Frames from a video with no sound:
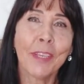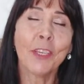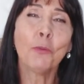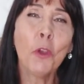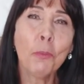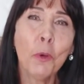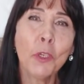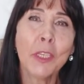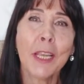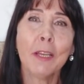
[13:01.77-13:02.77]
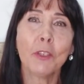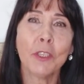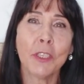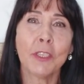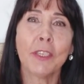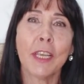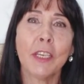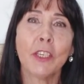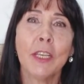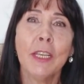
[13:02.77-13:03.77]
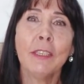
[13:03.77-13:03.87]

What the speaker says: And it's worth pointing out at this stage